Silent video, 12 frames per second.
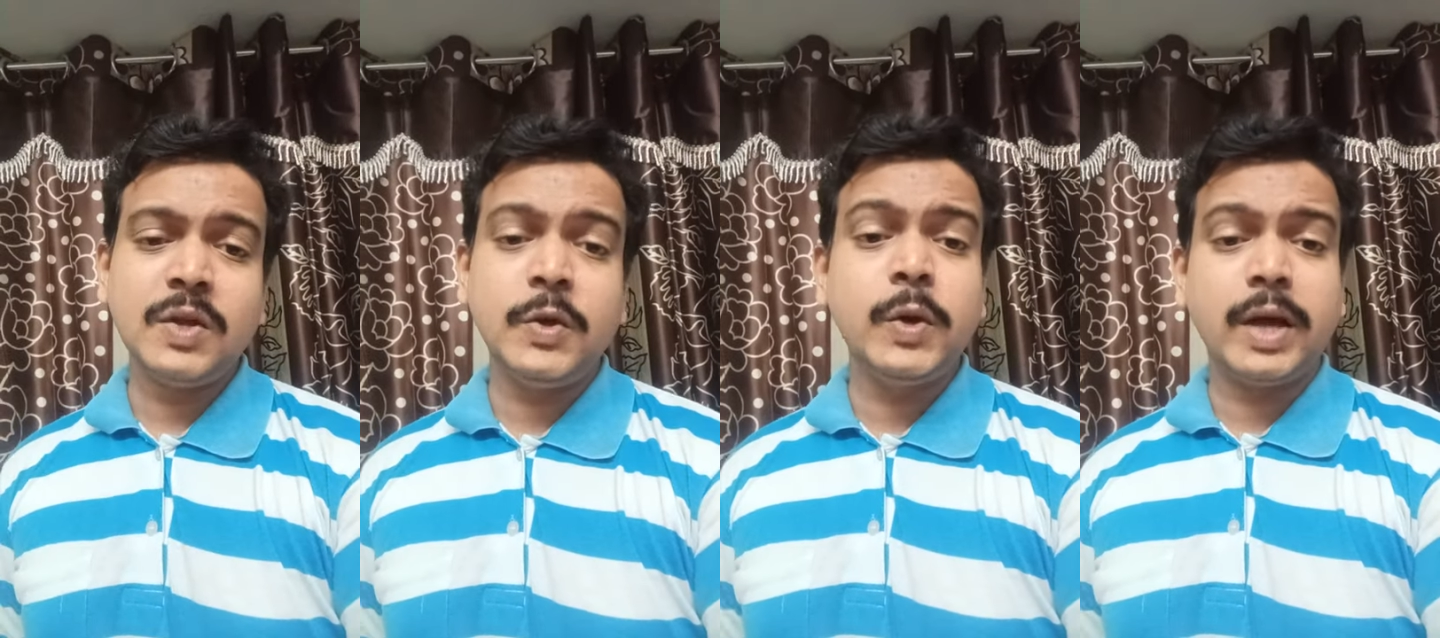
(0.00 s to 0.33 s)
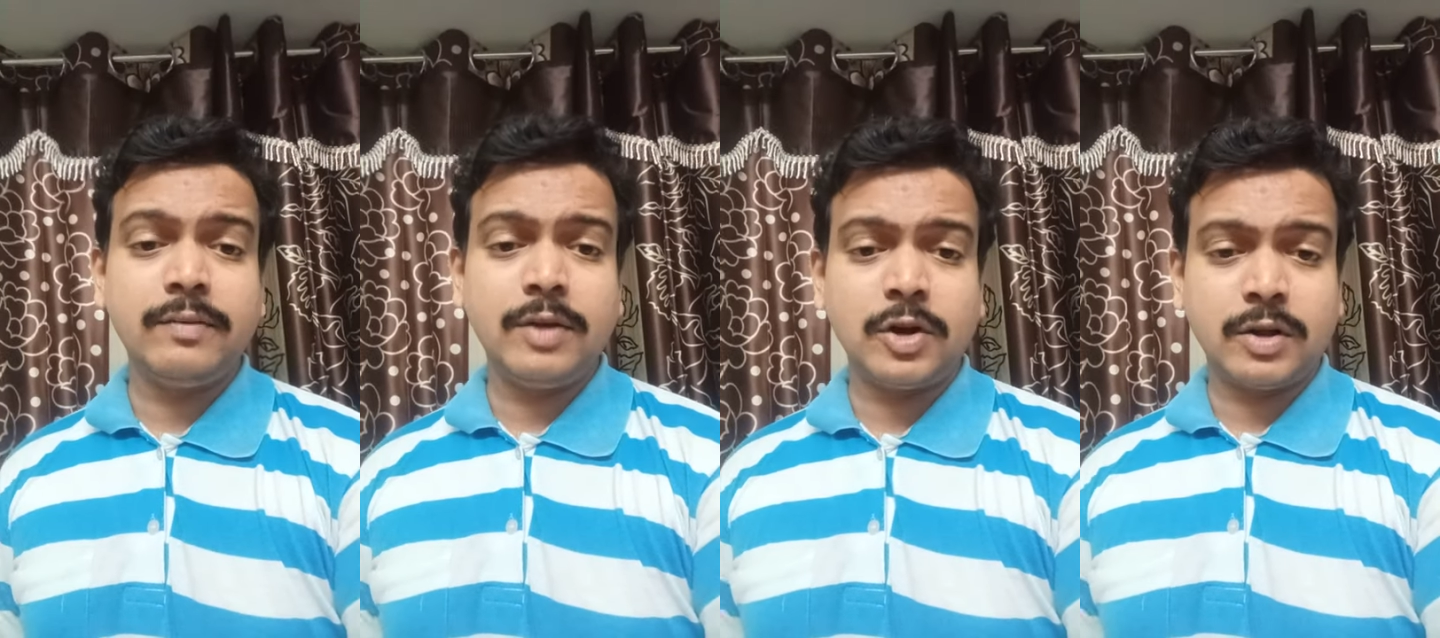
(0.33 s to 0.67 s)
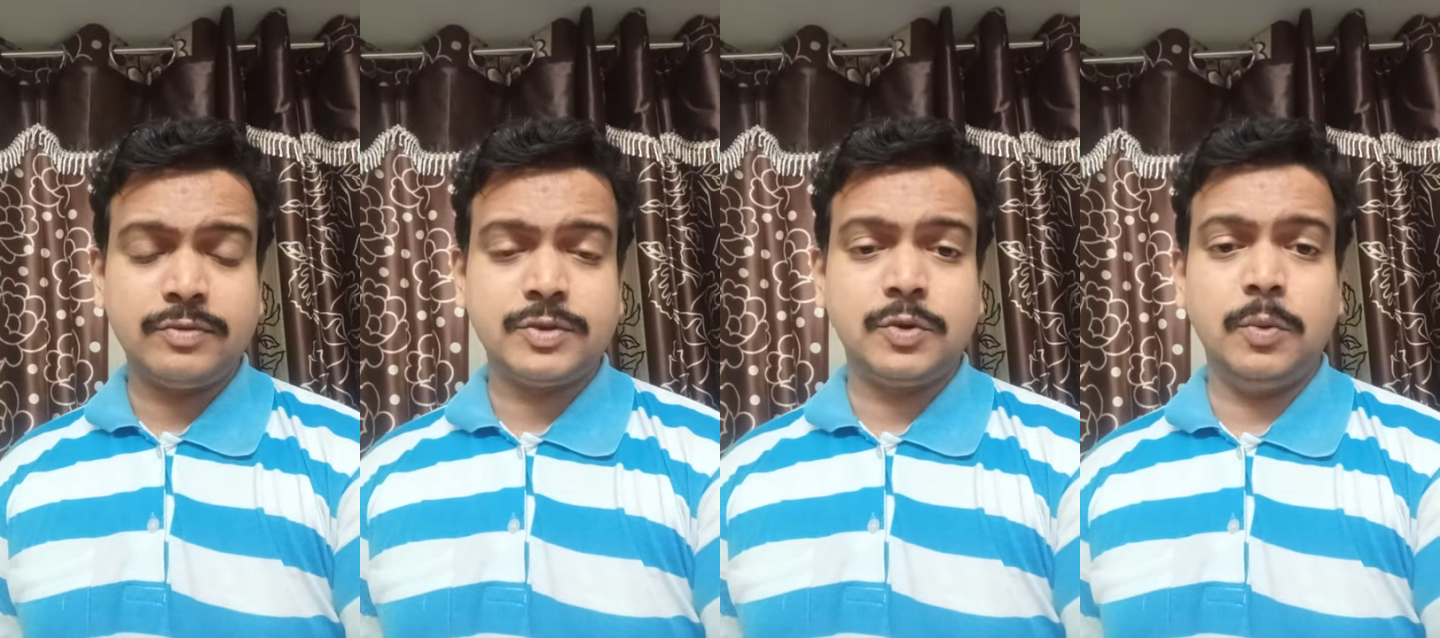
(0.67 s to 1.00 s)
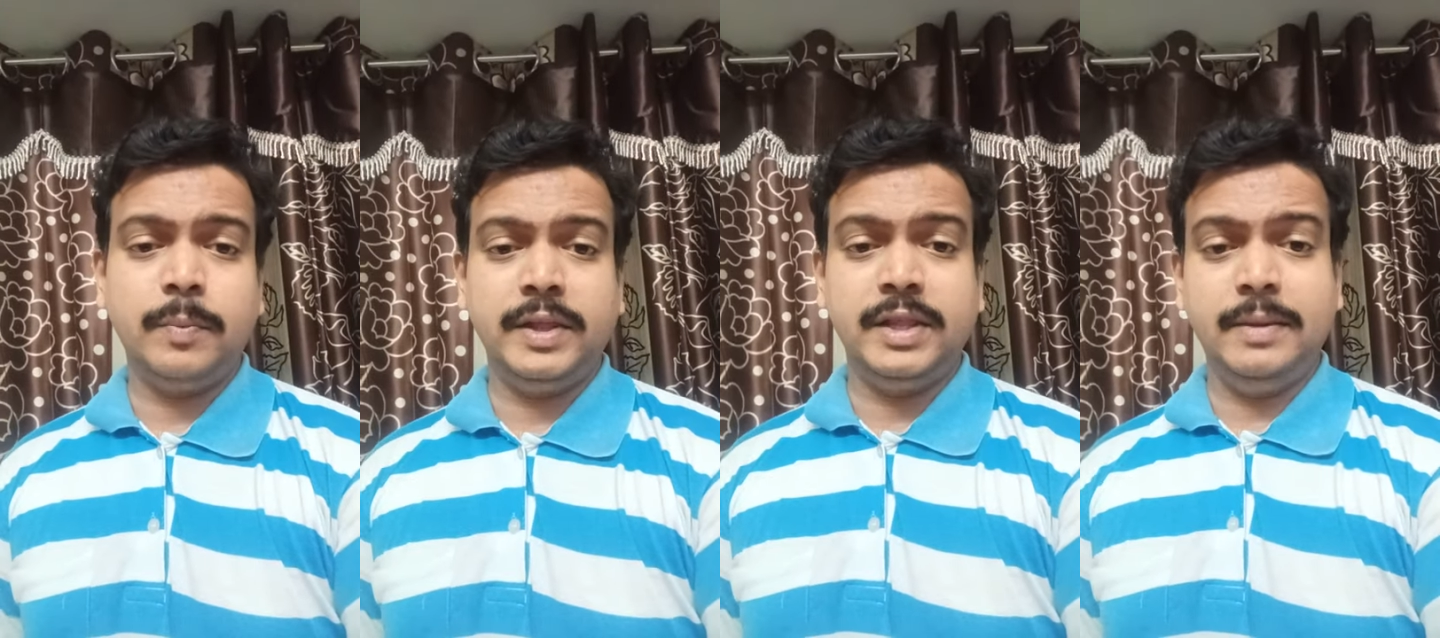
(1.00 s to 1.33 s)
you have a lot of
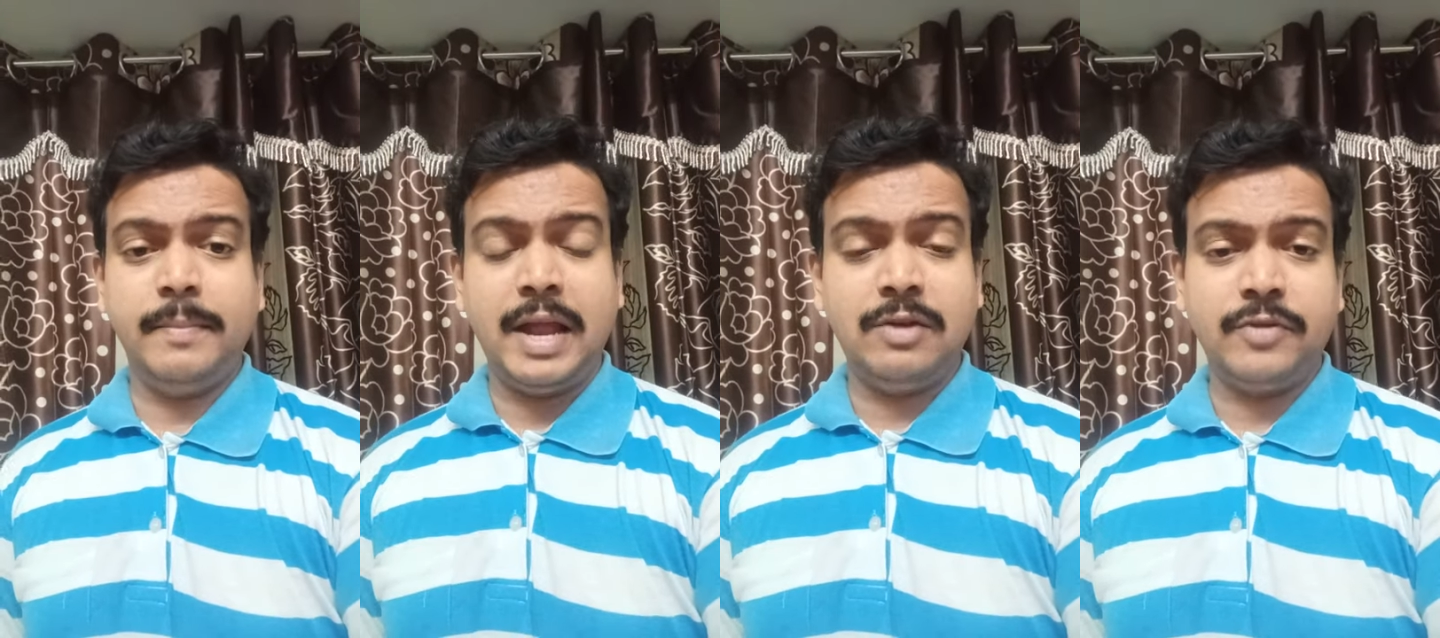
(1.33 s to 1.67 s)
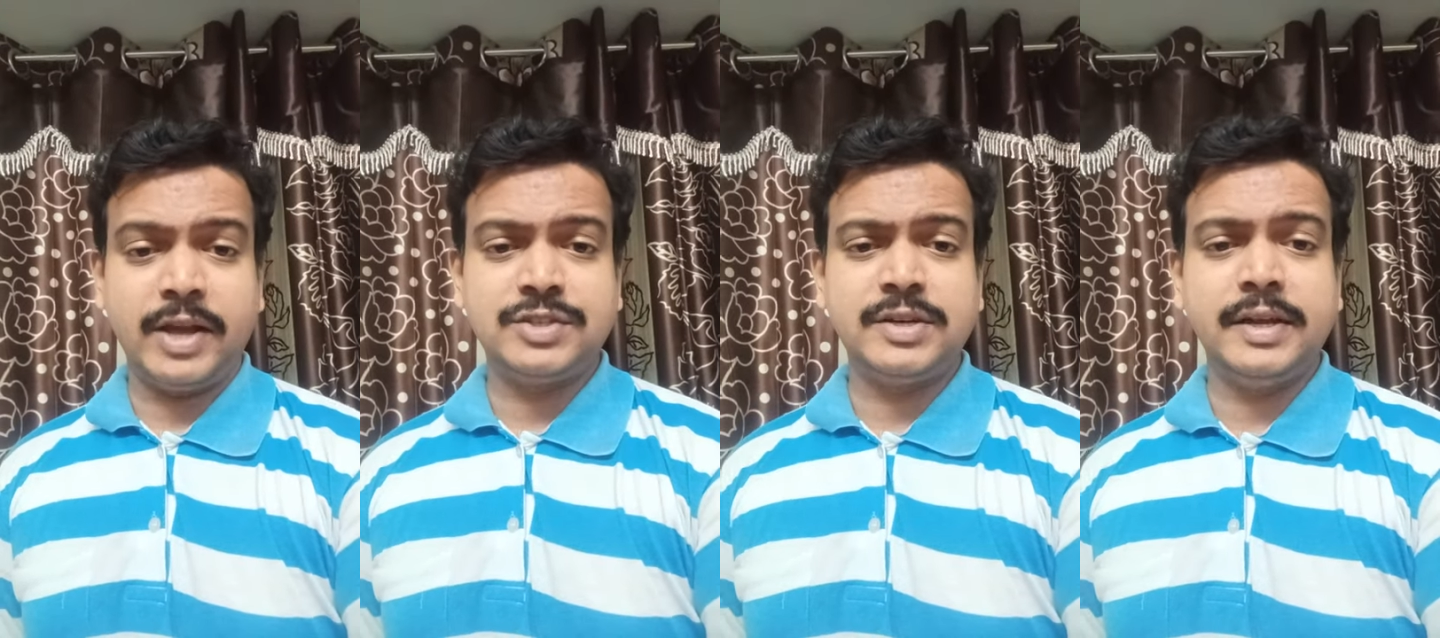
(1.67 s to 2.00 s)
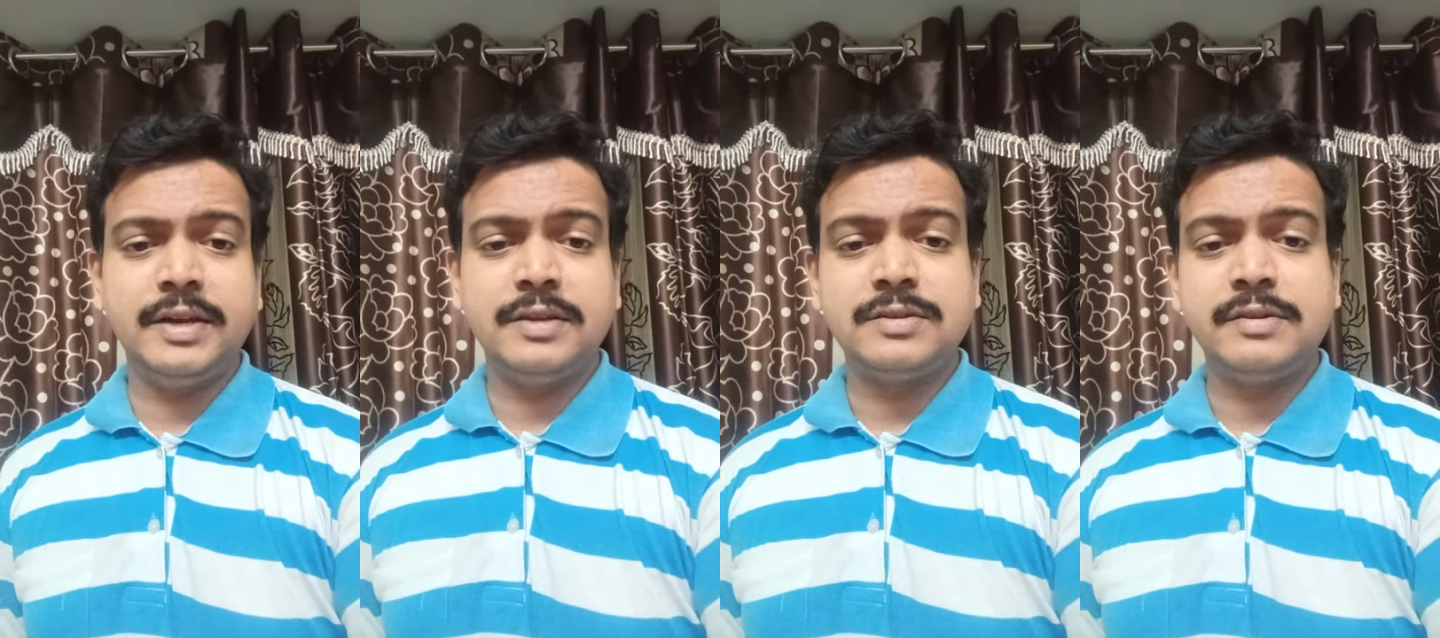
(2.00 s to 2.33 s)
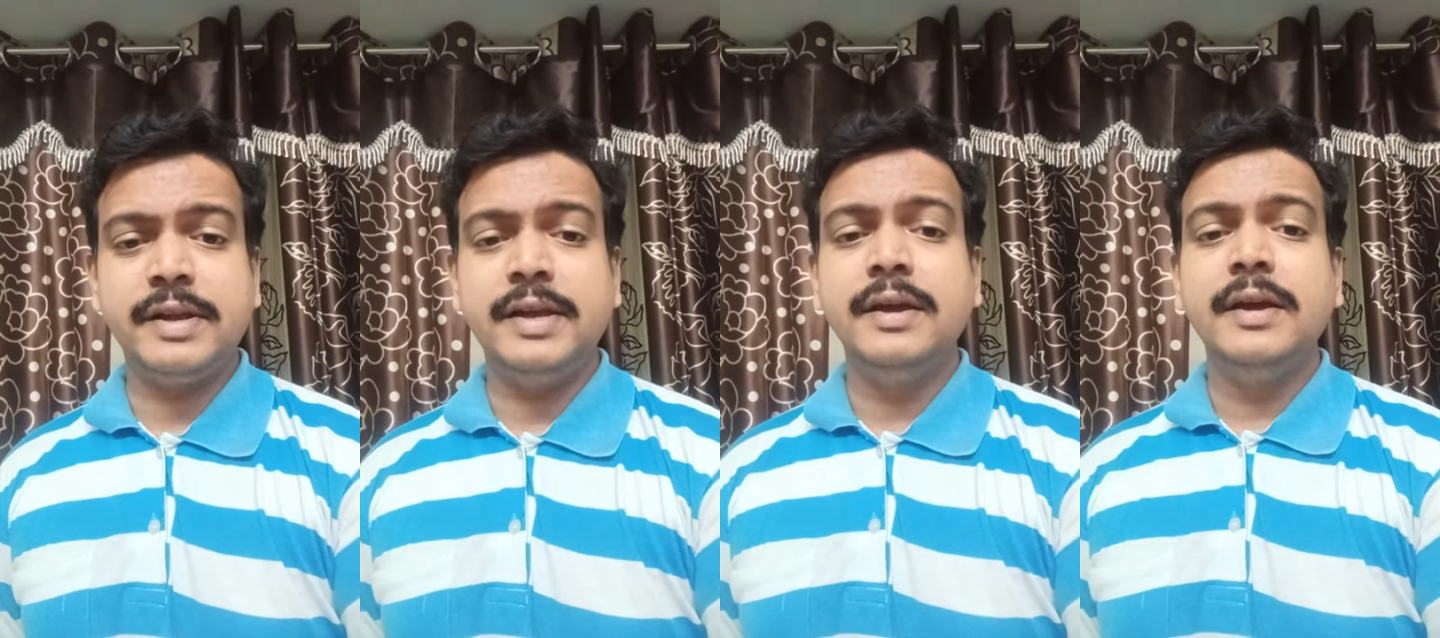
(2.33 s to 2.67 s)
scope in the manufacturing
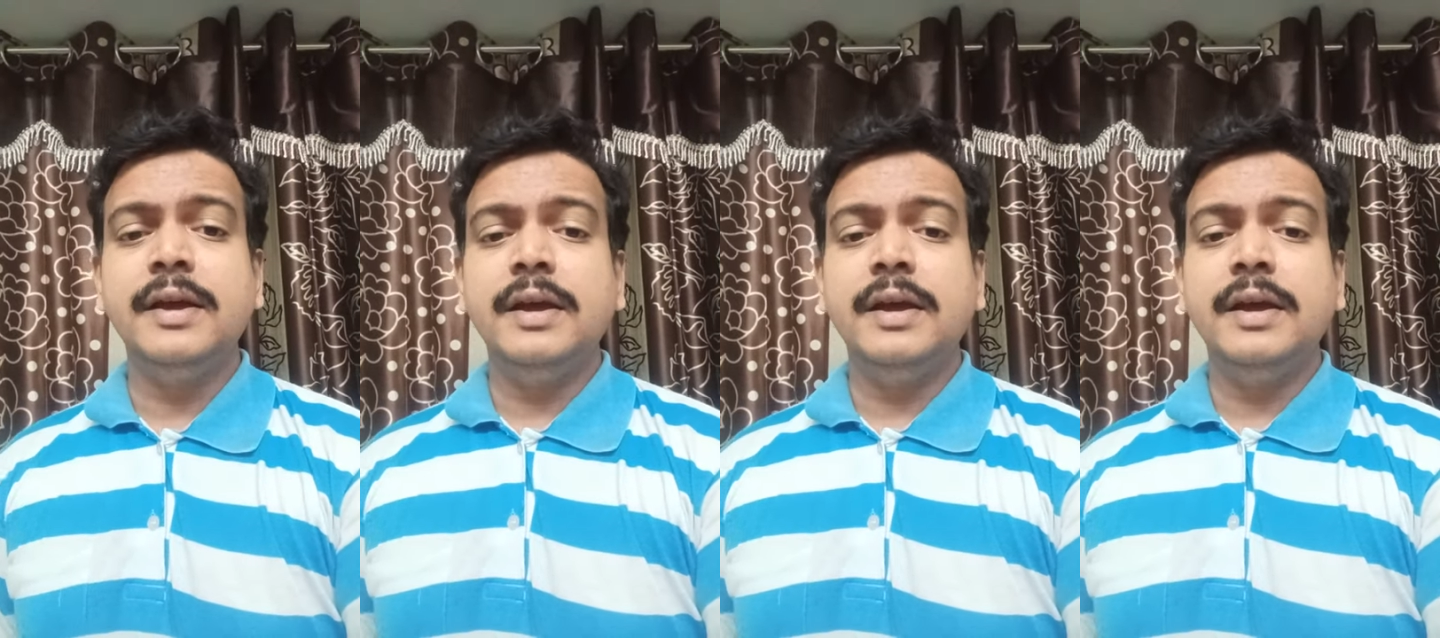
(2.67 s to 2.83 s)
industry